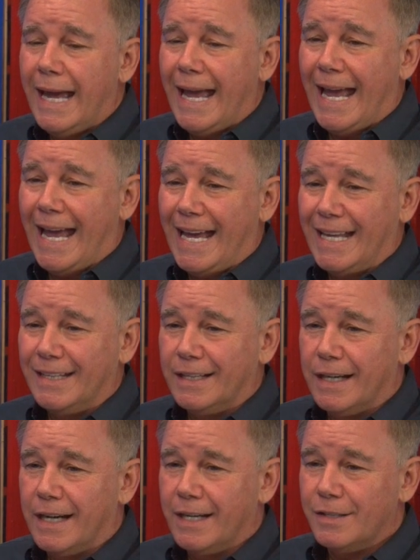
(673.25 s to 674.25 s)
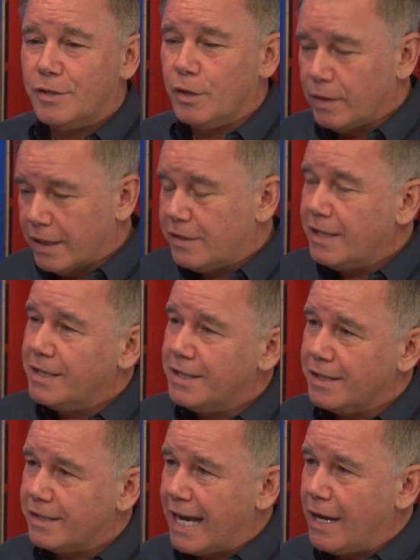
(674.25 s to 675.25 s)
And uh, so listening to
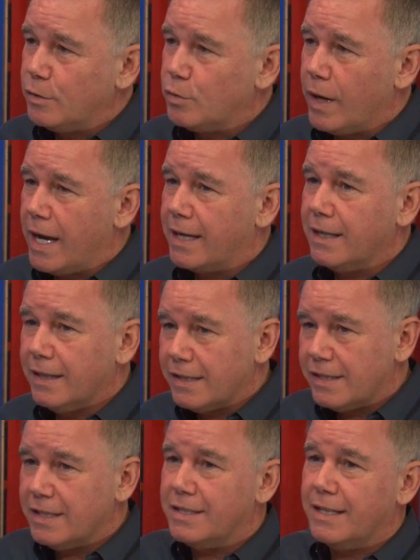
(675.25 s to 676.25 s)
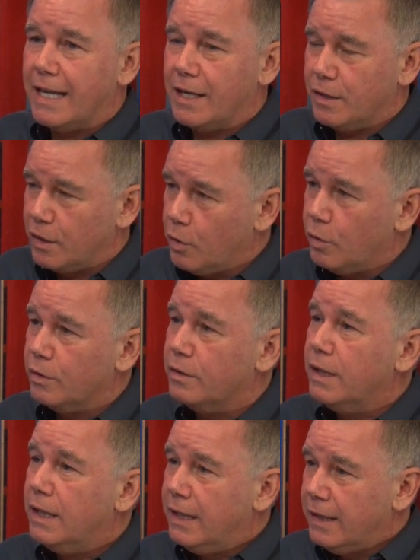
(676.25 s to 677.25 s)
the soundtrack and listening to the, the old
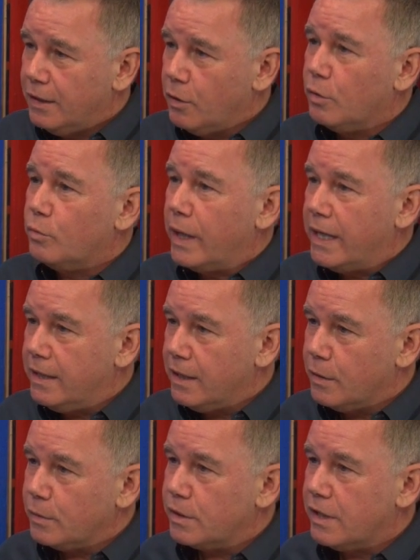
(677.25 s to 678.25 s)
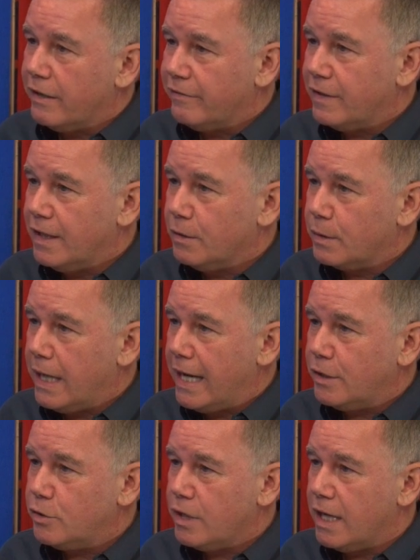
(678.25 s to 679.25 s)
the old radio stuff, you know, K
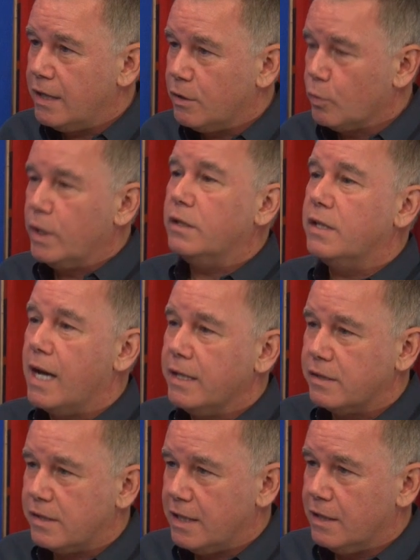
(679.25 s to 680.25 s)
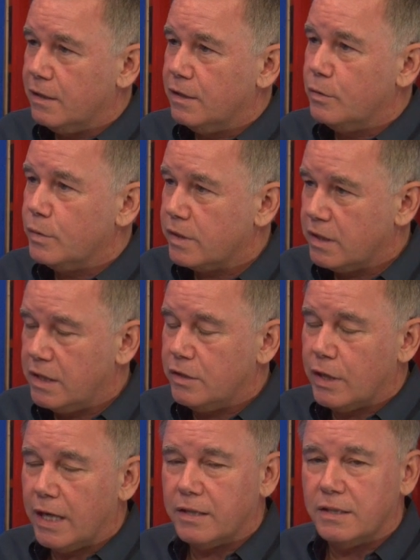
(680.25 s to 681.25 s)
H J, the real Don Steele, who was the D
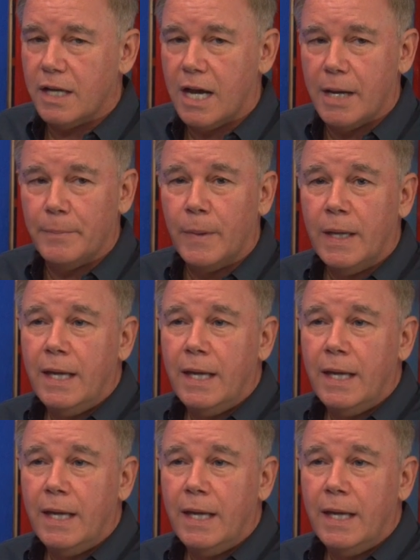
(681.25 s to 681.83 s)
J at the time,